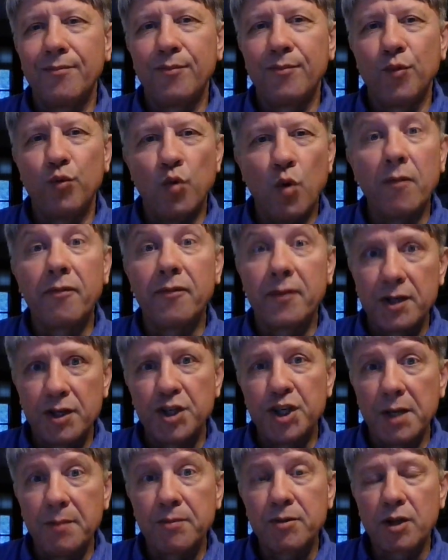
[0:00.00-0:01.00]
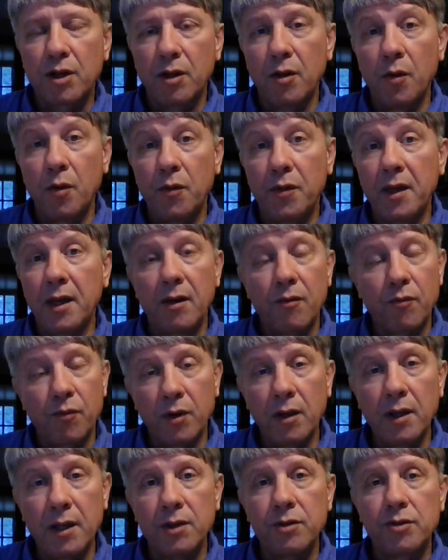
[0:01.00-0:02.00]
wolf in sheep's clothing, it
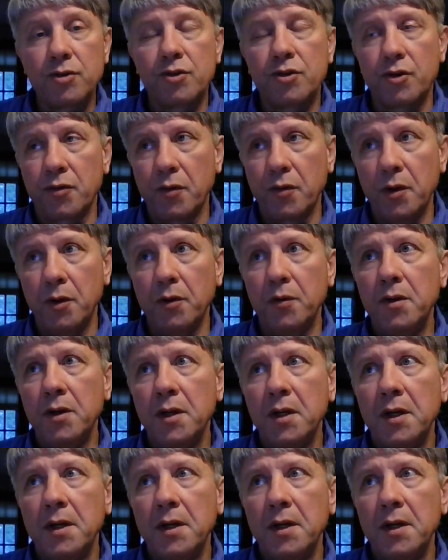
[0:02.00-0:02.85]
really is true.